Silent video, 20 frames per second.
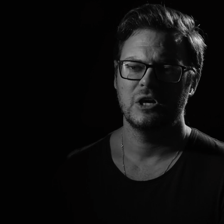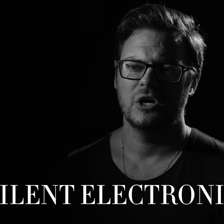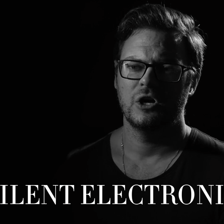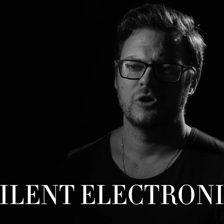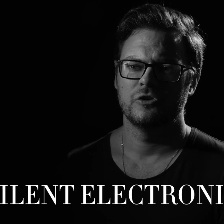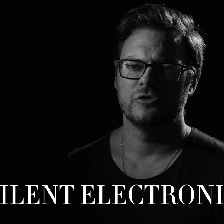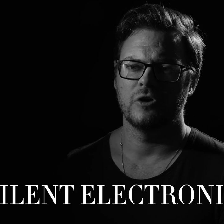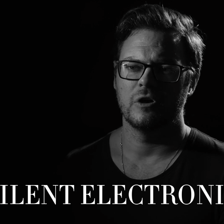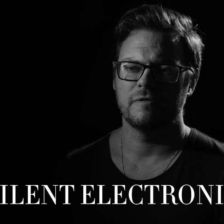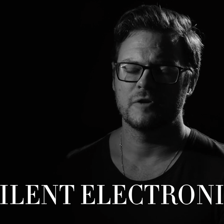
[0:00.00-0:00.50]

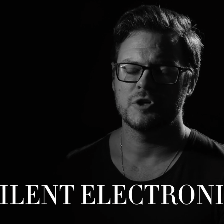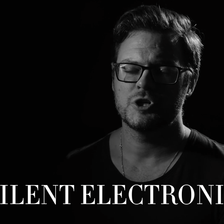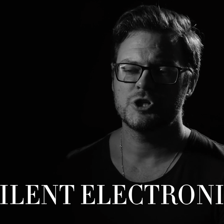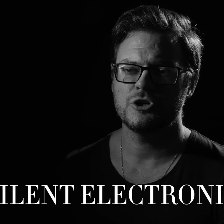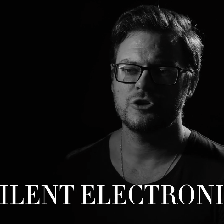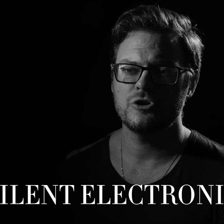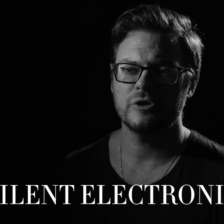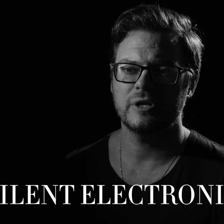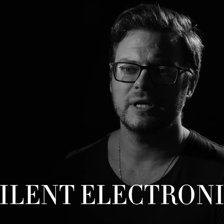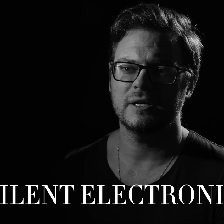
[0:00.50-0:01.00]
So for
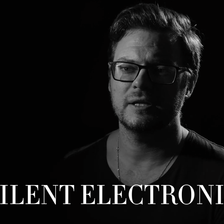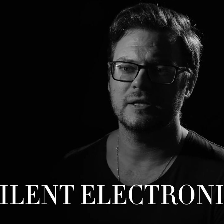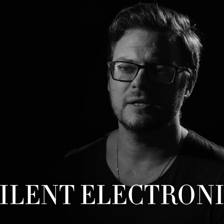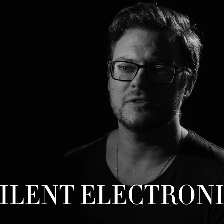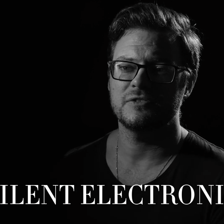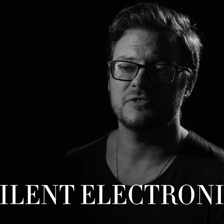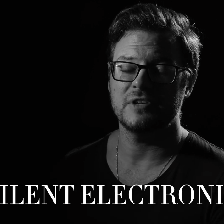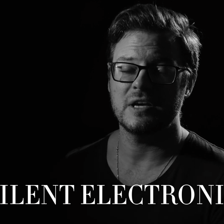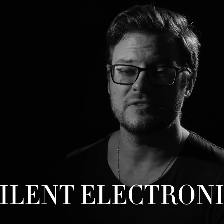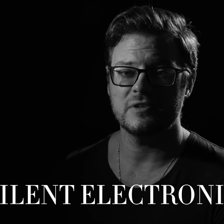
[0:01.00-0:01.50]
shooting
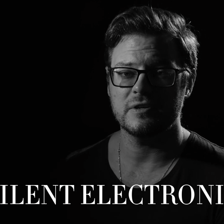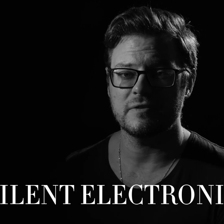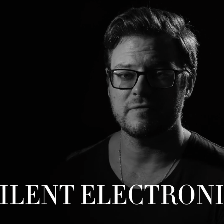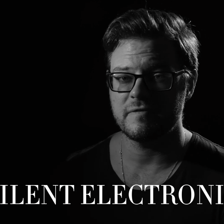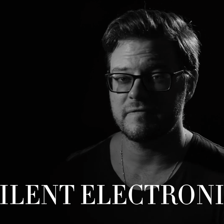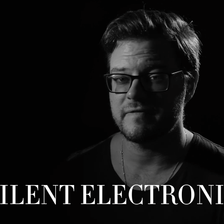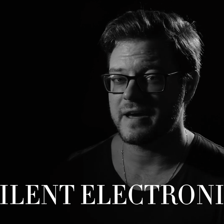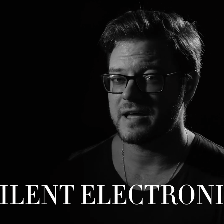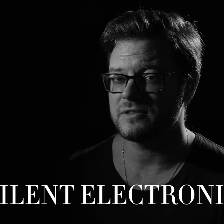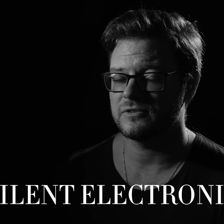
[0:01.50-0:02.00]
sensitive
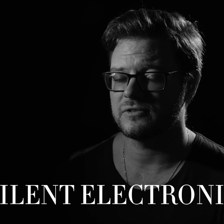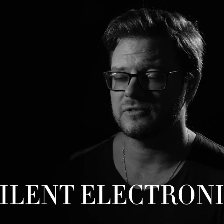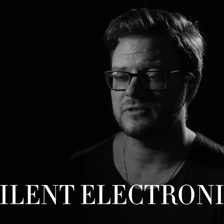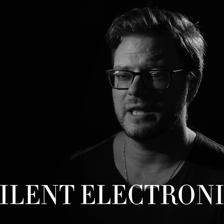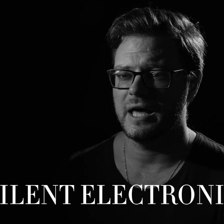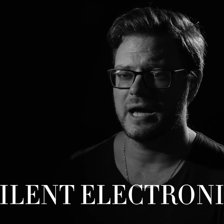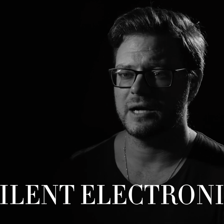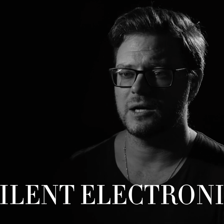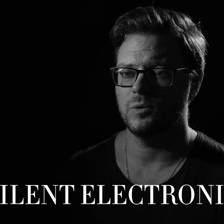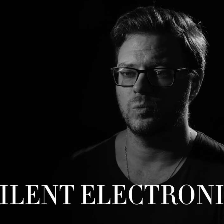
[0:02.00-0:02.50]
events
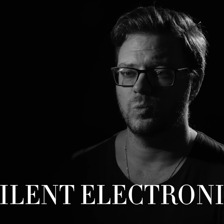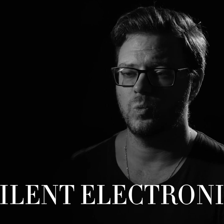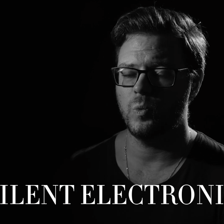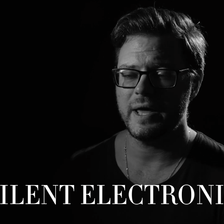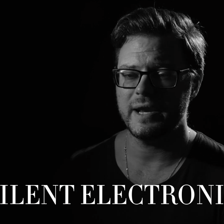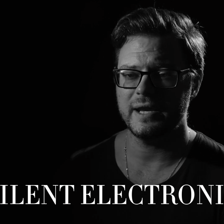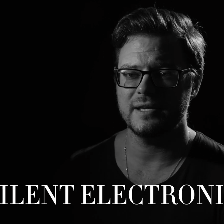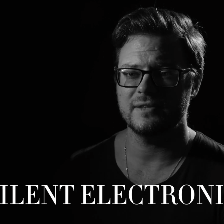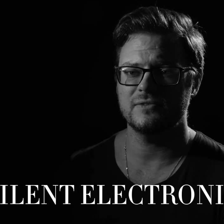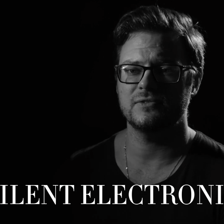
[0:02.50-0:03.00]
like
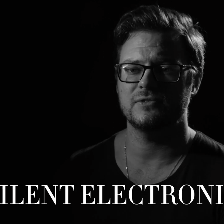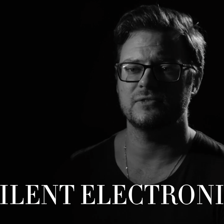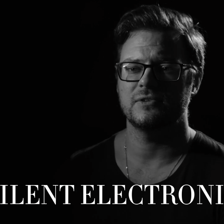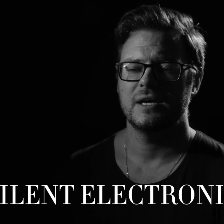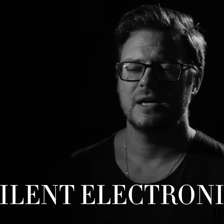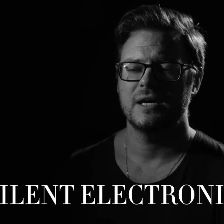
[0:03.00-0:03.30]
weddings,